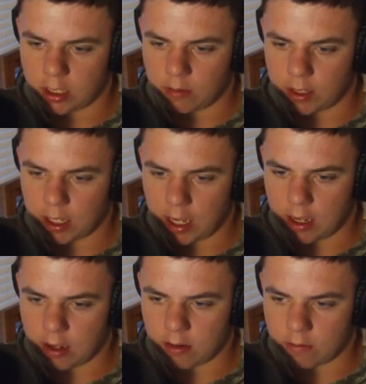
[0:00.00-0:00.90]
And then we
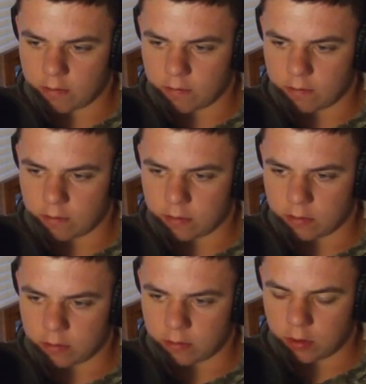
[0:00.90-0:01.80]
have,
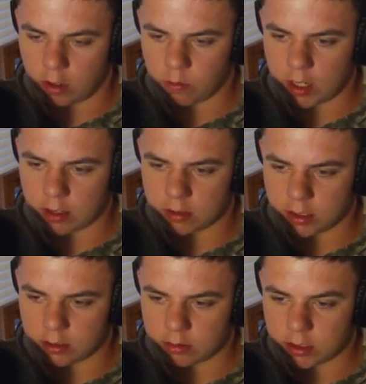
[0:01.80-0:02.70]
oh wow,
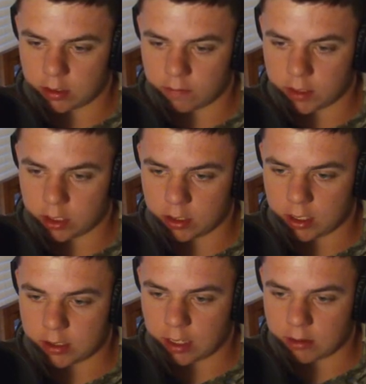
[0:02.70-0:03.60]
I didn't even
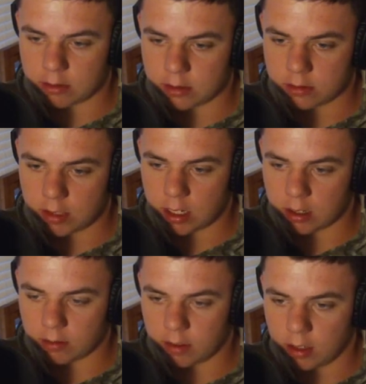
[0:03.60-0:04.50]
know that was there.